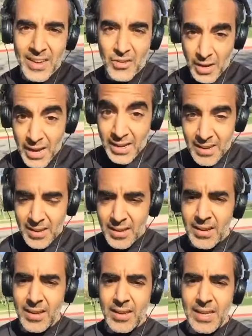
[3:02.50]
right?
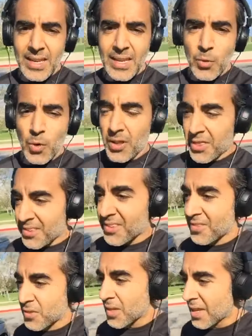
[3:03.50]
Well, this
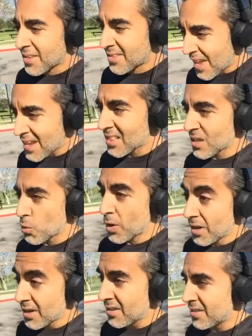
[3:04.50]
is exactly what
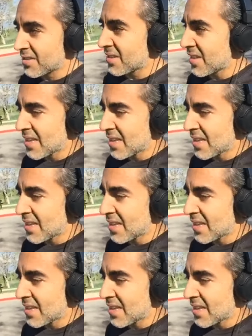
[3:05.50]
it is.